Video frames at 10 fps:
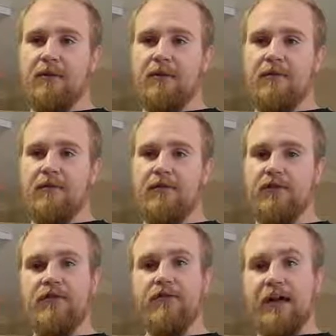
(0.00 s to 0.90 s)
to be able to
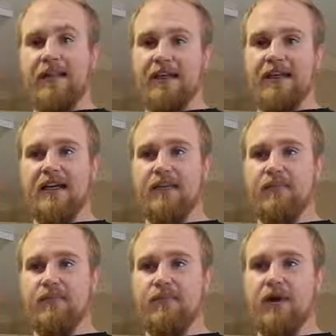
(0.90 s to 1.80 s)
just find that kind
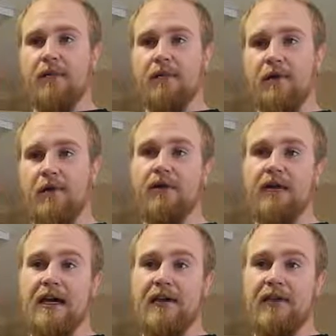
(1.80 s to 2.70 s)
of property where you
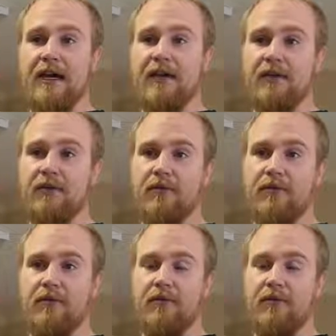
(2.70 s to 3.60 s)
can add value.
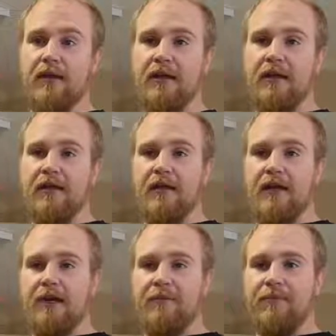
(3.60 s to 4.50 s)
So
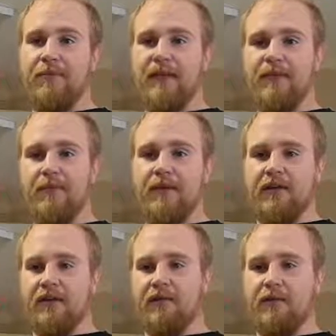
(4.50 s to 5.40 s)
that's the
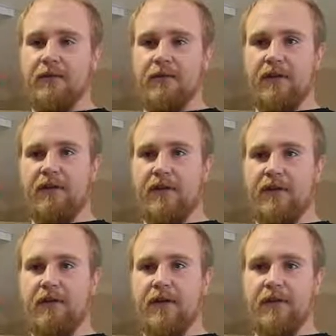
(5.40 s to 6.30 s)
biggest difference between
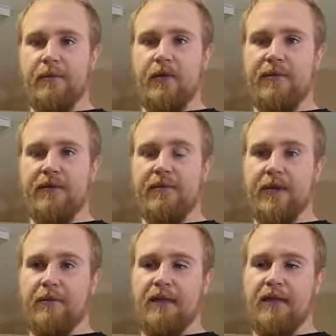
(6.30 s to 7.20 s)
single family and
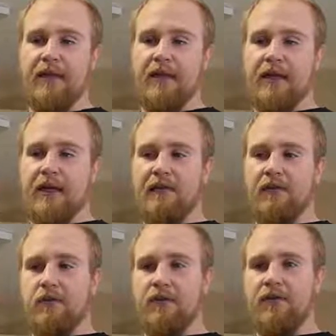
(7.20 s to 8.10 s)
multifamily,
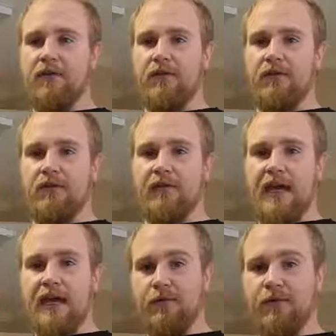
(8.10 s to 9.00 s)
and of course
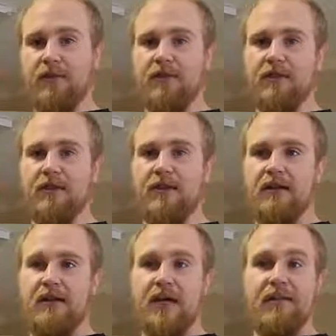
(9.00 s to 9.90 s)
the acquisition
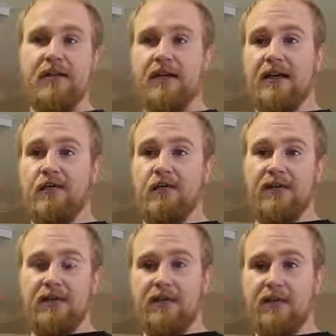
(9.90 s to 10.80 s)
of it, and of
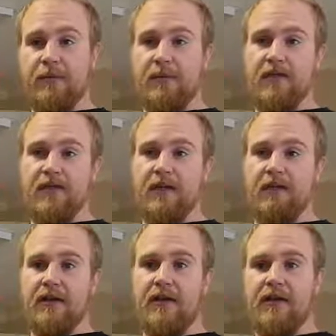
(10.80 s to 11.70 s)
course the disposition
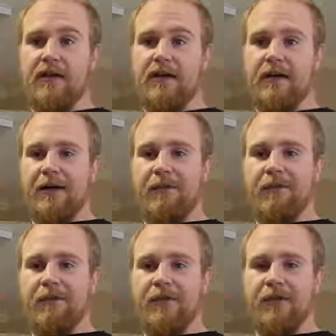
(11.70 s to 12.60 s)
of it.
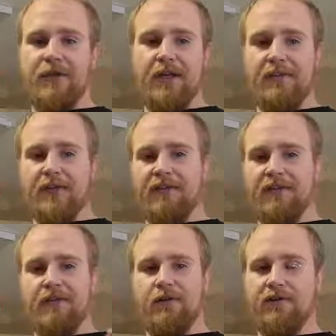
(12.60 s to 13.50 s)

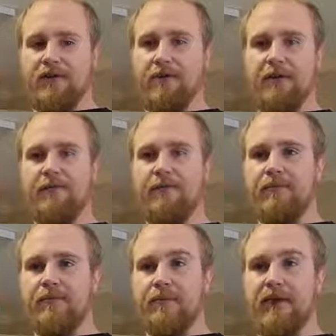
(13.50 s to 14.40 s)
MLS is usually
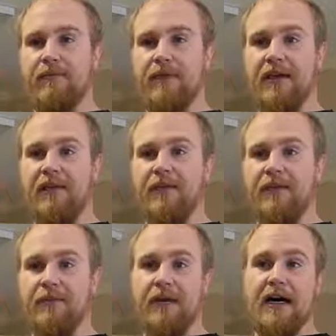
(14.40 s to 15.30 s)
the big
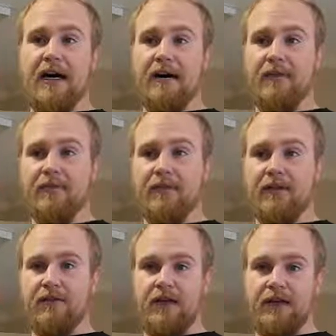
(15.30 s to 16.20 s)
piece of the pie
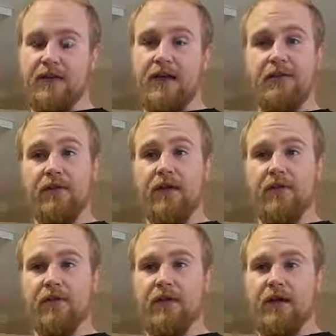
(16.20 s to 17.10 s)
that sells
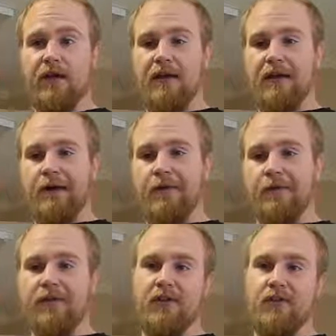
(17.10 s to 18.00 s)
those.
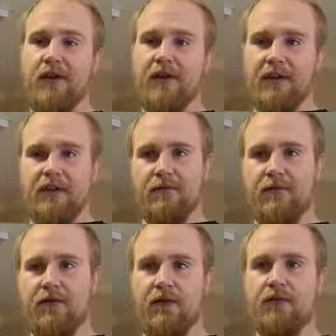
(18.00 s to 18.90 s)
There's other ways like
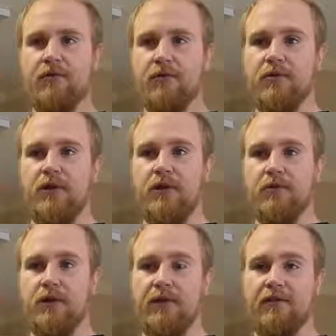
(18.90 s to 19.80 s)
Zillow,
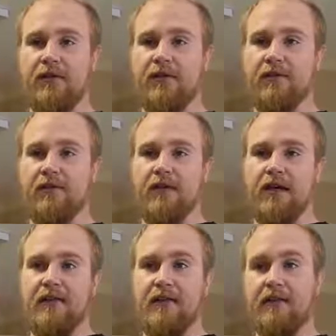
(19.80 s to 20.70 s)
Trulia, Craigslist,
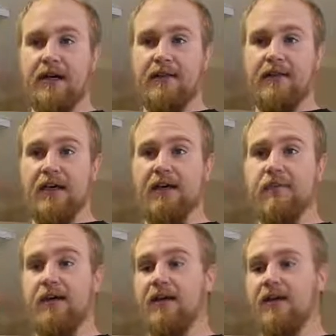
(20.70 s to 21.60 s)
those kinds of
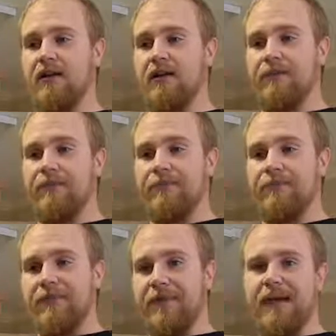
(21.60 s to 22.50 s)
things, but
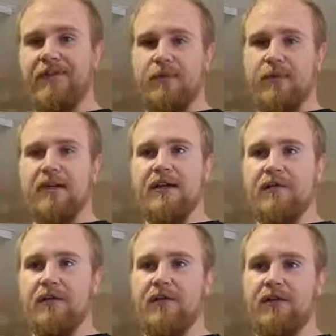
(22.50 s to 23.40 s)
that's your big
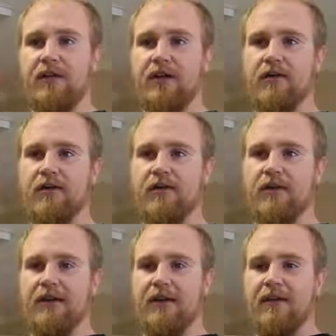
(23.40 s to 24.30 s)
difference.
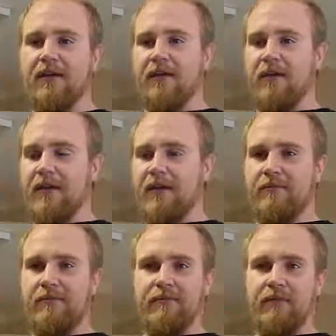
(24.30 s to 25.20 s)
There's the
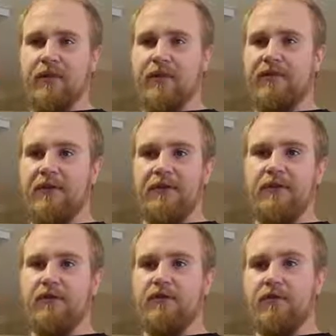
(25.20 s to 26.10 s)
big
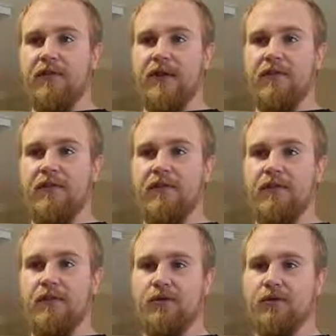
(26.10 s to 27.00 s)
multifamily commercial stuff
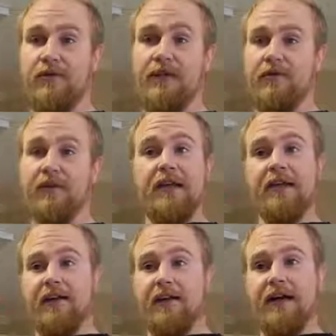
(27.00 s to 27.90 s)
is you'll never see
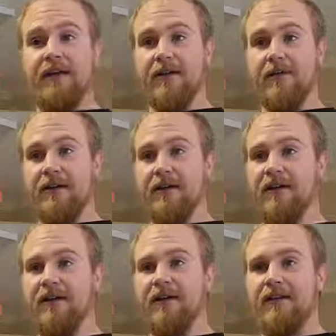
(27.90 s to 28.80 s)
it online. I
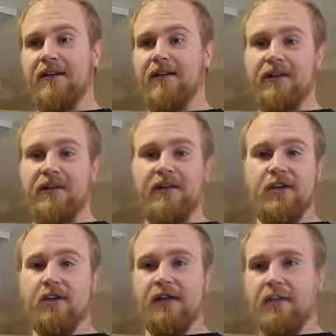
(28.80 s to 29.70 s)
mean, that stuff
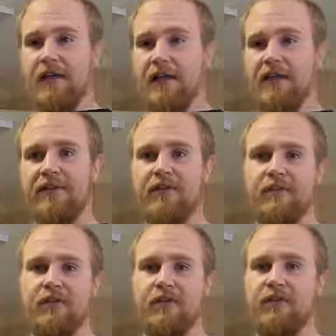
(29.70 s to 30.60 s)
doesn't go on
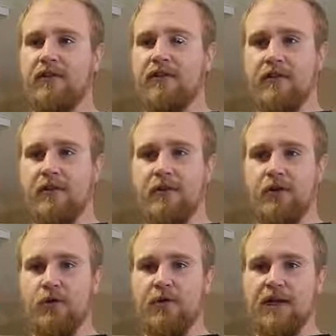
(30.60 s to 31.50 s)
MLS, usually doesn't go
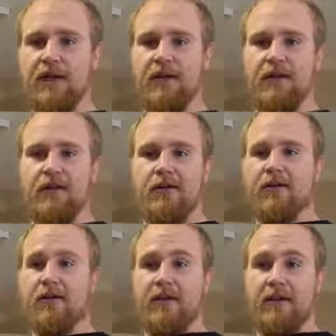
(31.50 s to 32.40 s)
on LoopNet
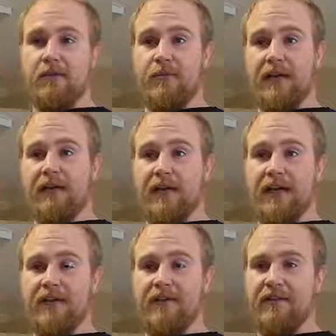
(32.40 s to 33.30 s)
or some of the other big
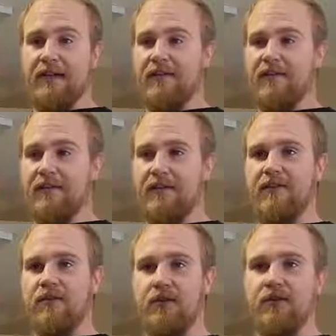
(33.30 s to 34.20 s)
sites.
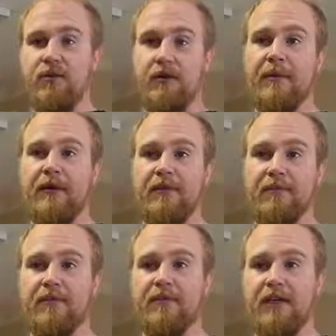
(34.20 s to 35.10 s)
It's sold through email,
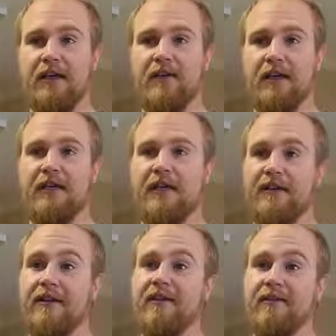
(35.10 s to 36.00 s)
so you have to get on
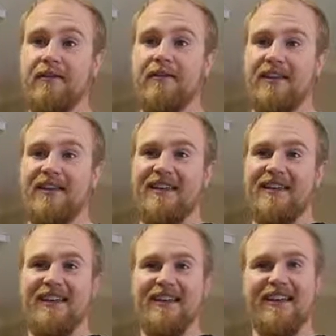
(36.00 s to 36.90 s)
that list,
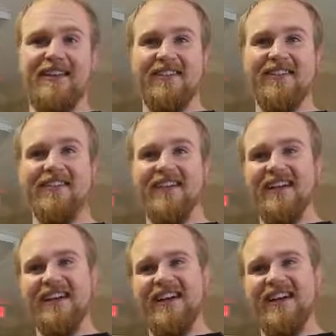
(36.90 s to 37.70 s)
essentially.